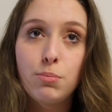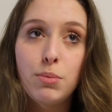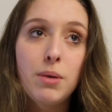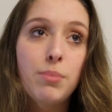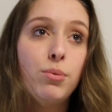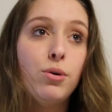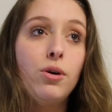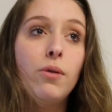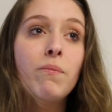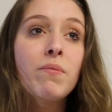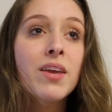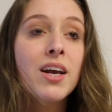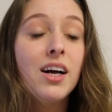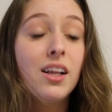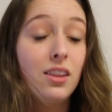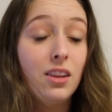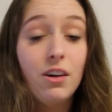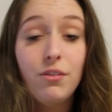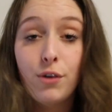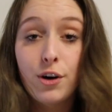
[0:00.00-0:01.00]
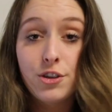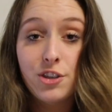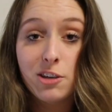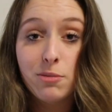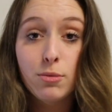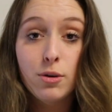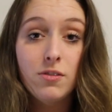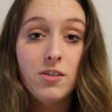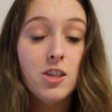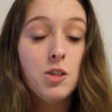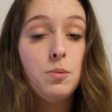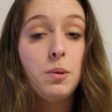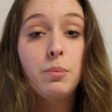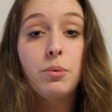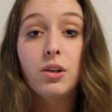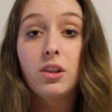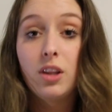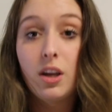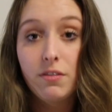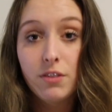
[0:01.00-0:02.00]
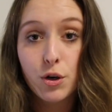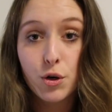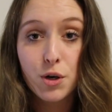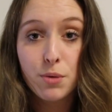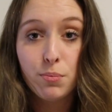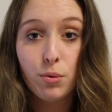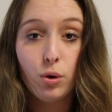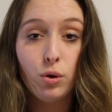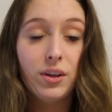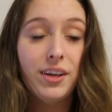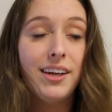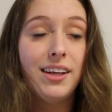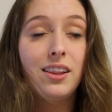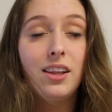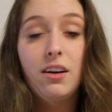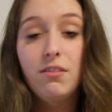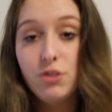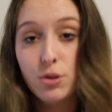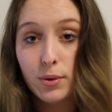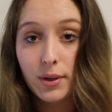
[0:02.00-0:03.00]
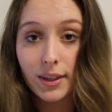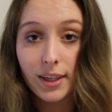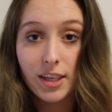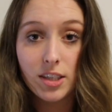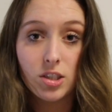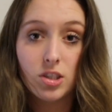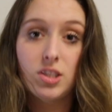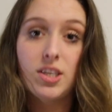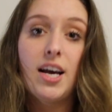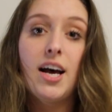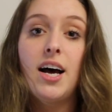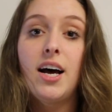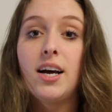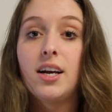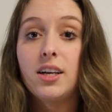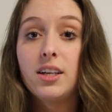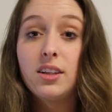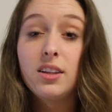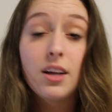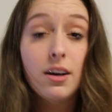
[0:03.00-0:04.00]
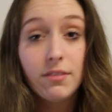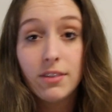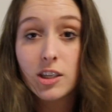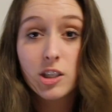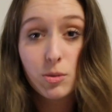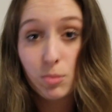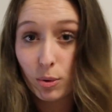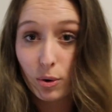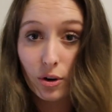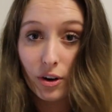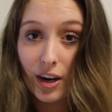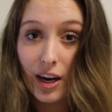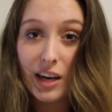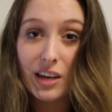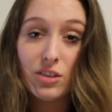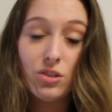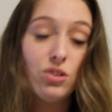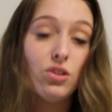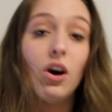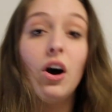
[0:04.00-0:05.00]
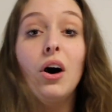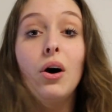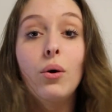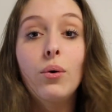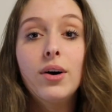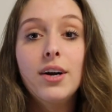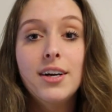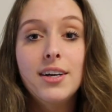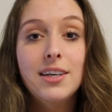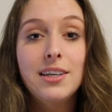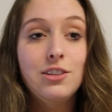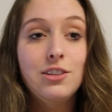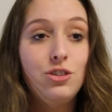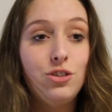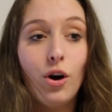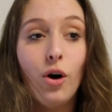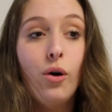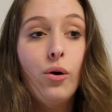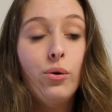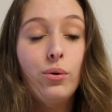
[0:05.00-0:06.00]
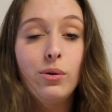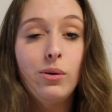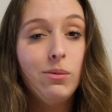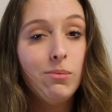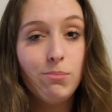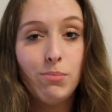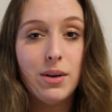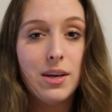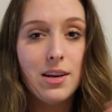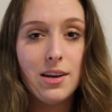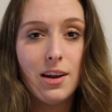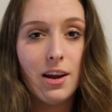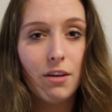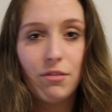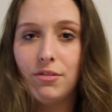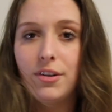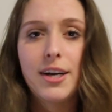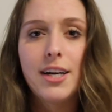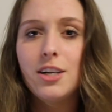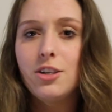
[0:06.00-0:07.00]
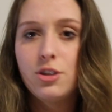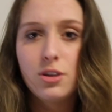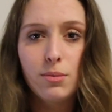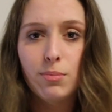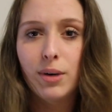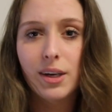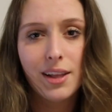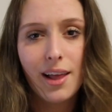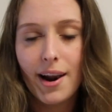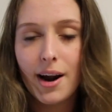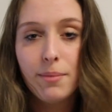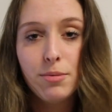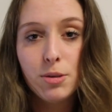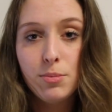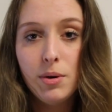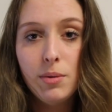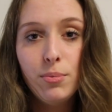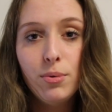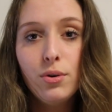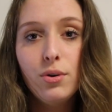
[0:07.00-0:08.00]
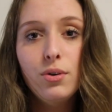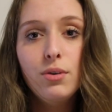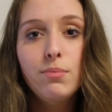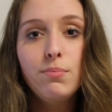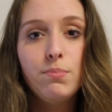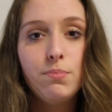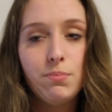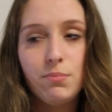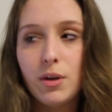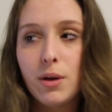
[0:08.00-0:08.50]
People love watching movies, people love going bowling, love doing laser tag, love exploring, so don't be afraid to bring that up to people.